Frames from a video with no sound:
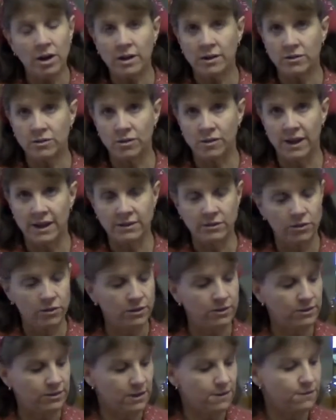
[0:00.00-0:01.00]
And so that's
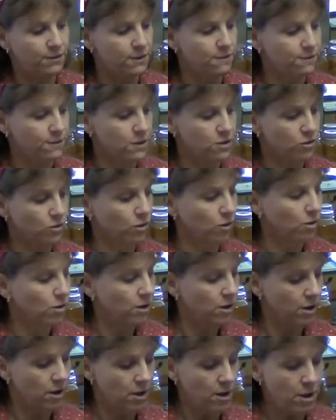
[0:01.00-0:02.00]
the safety feature.
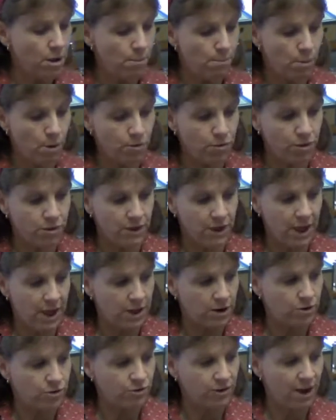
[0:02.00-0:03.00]
Both of the
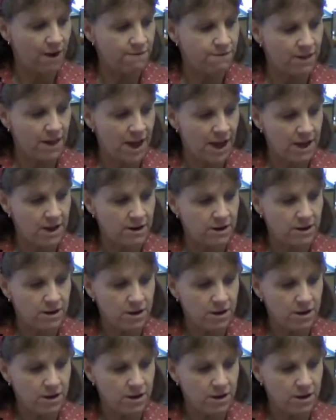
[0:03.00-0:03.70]
canners have that.